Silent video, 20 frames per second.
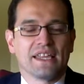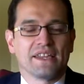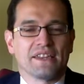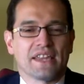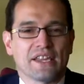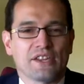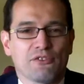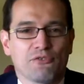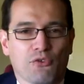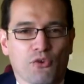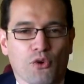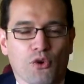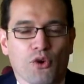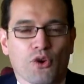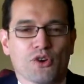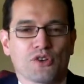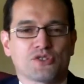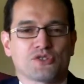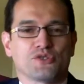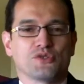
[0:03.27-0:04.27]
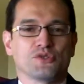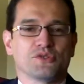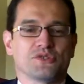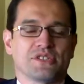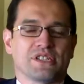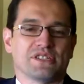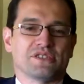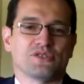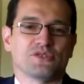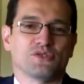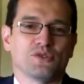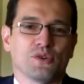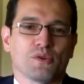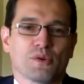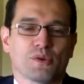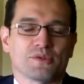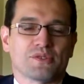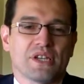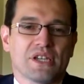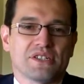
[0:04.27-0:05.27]
Thank you for choosing to do a
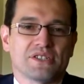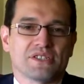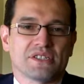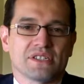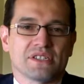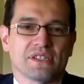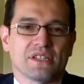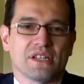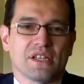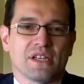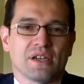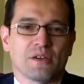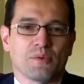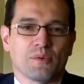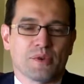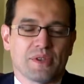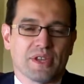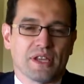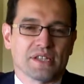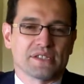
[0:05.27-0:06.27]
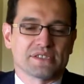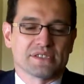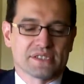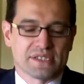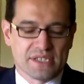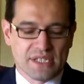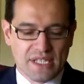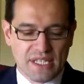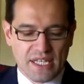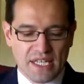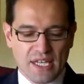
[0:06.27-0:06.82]
rotation with us.